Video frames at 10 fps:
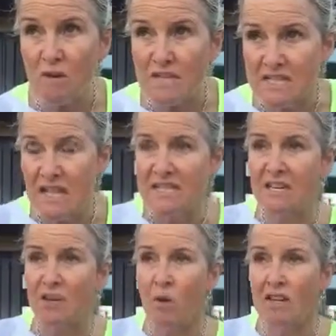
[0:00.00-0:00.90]

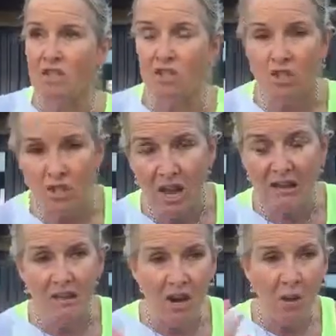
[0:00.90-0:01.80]
resetting, question,
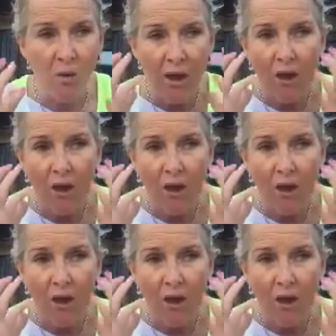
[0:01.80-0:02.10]
you know,